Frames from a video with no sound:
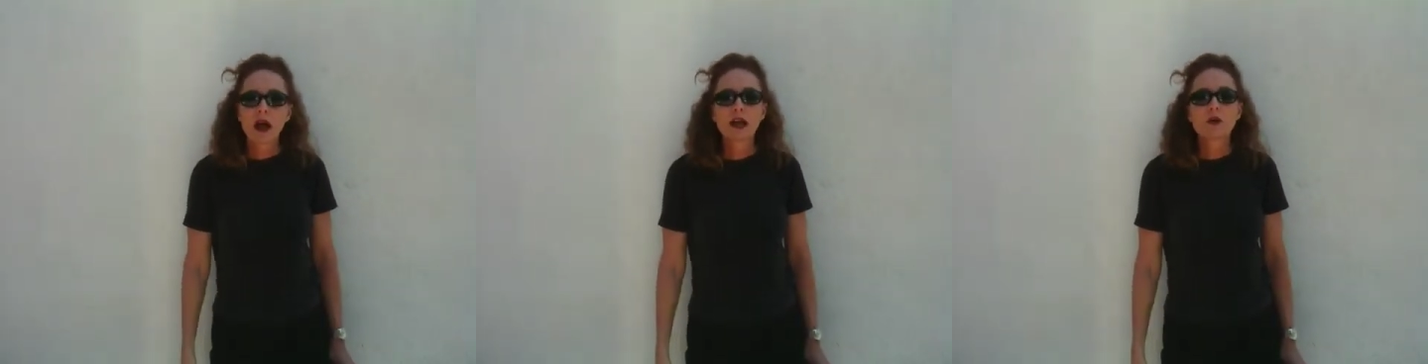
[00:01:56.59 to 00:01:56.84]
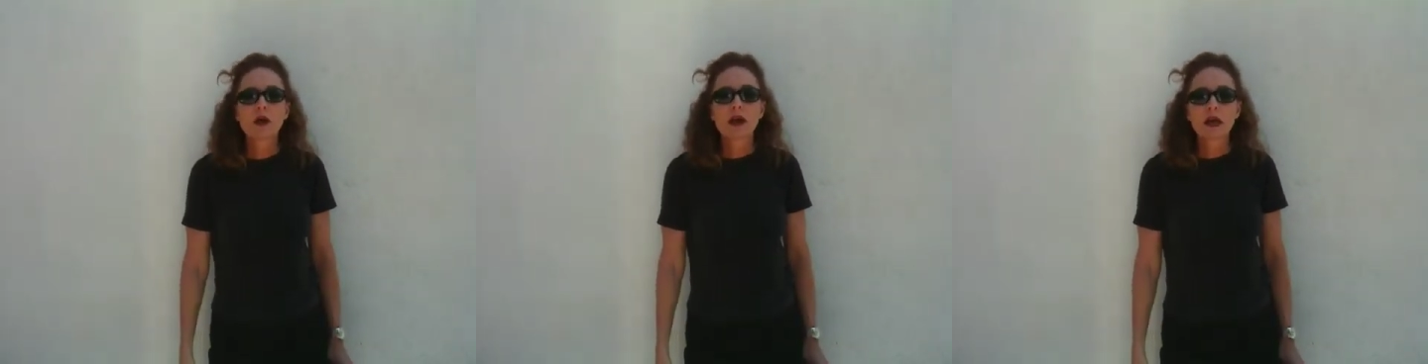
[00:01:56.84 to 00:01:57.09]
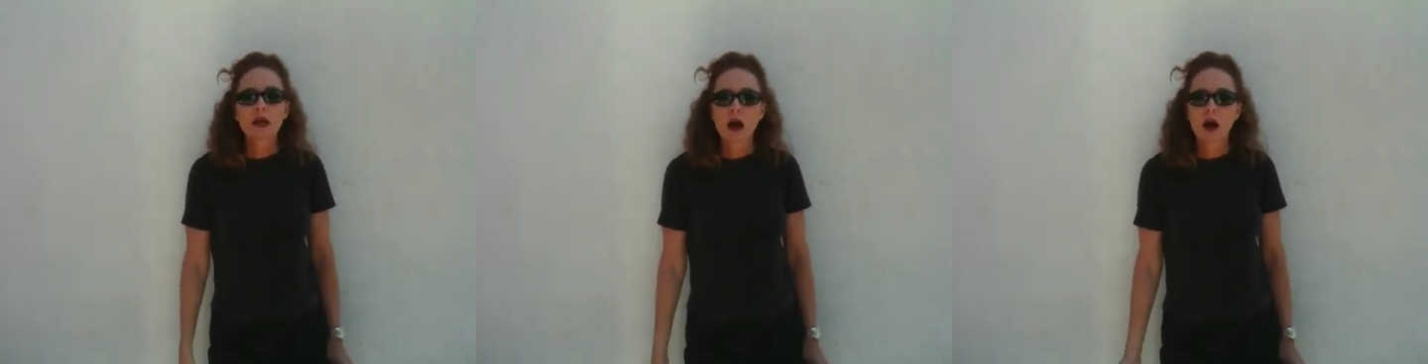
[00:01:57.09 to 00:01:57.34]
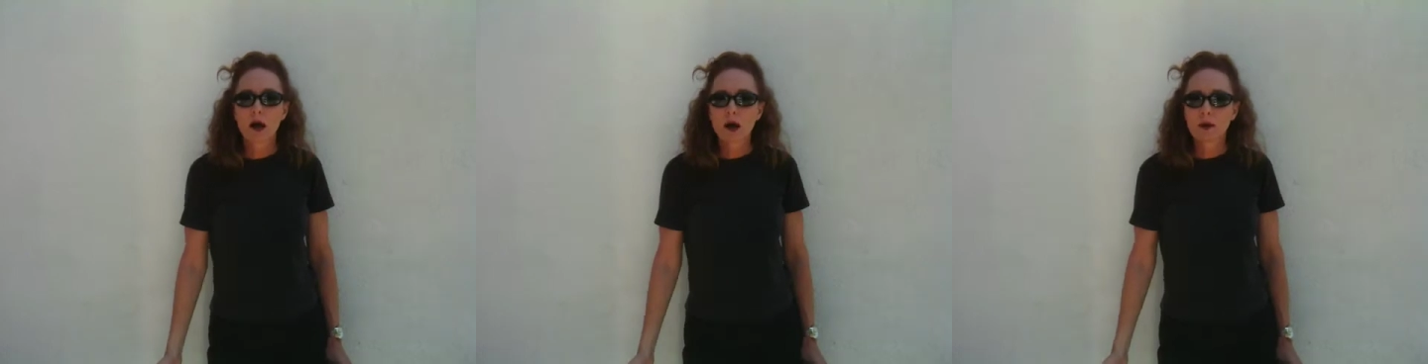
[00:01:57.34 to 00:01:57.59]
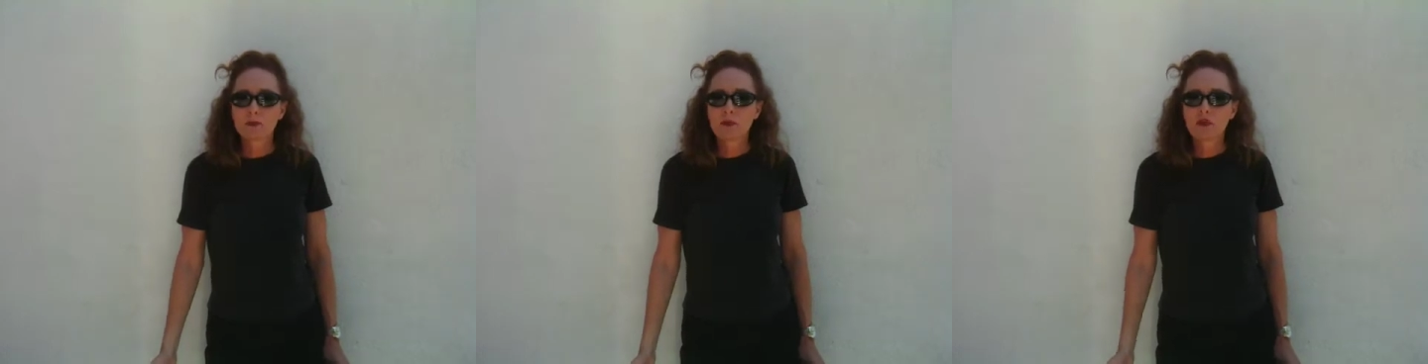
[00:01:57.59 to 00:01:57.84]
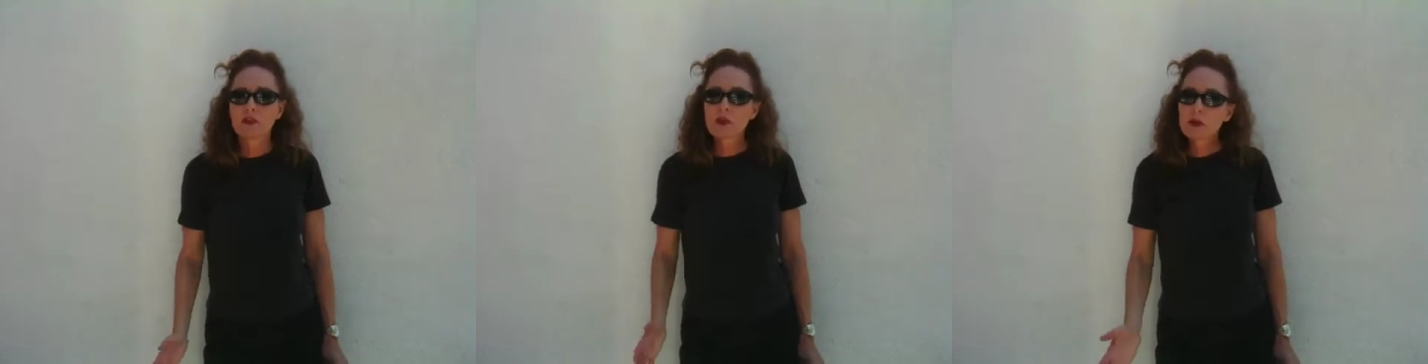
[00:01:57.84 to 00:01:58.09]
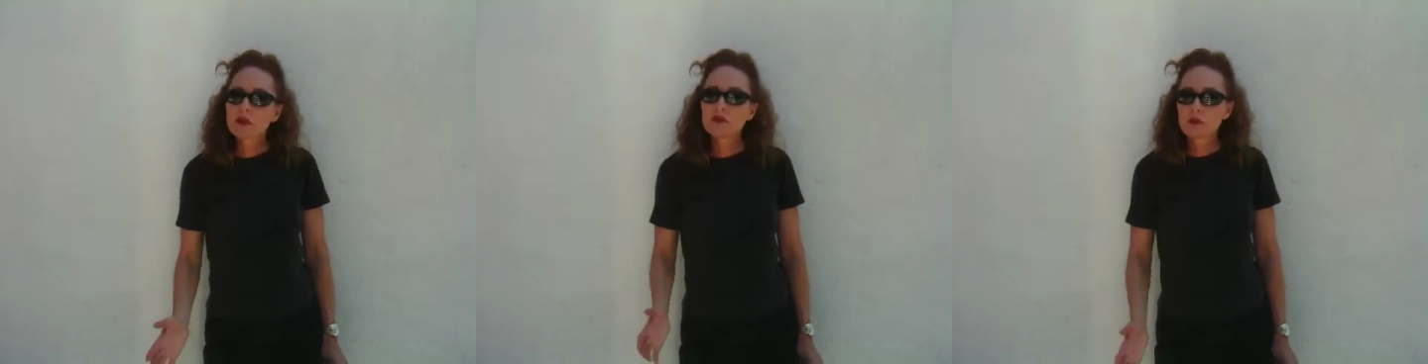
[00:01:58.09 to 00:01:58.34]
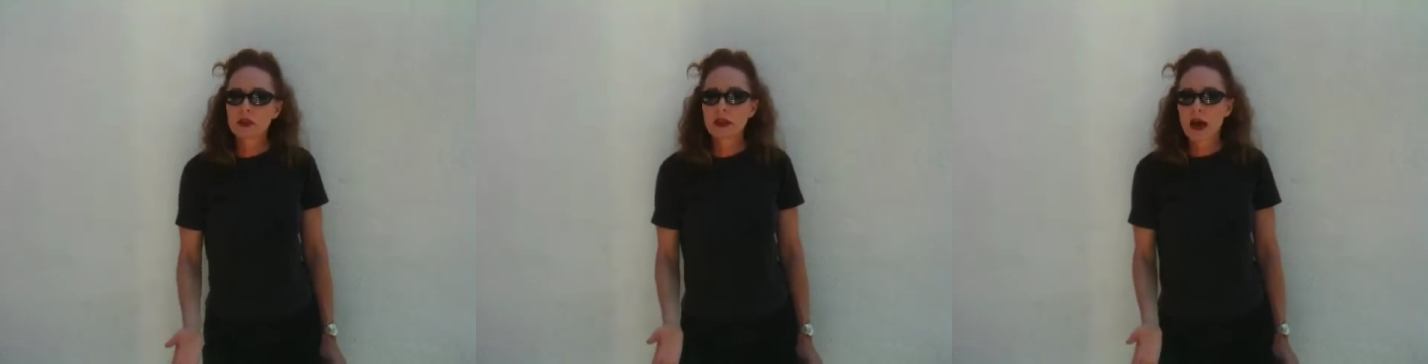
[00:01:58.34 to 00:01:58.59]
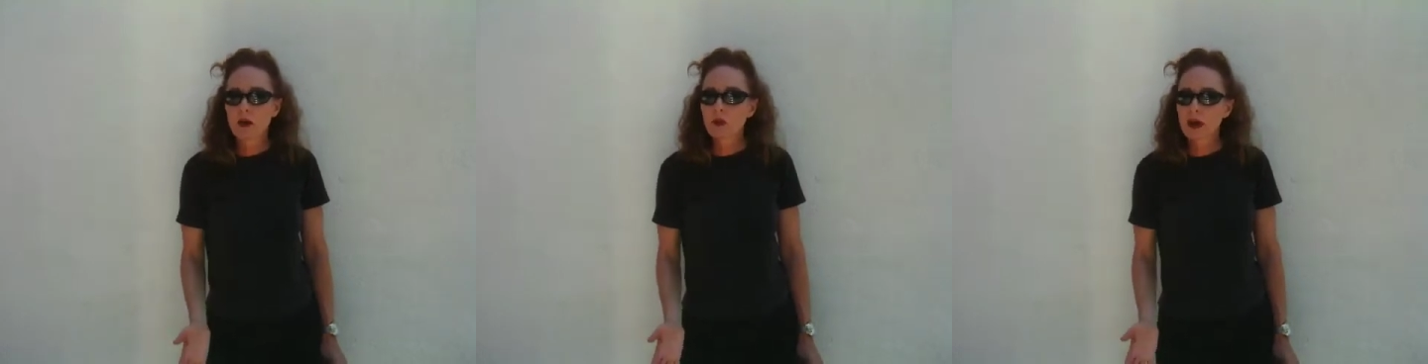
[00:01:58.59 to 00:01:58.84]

Anyway, since I've been doing that,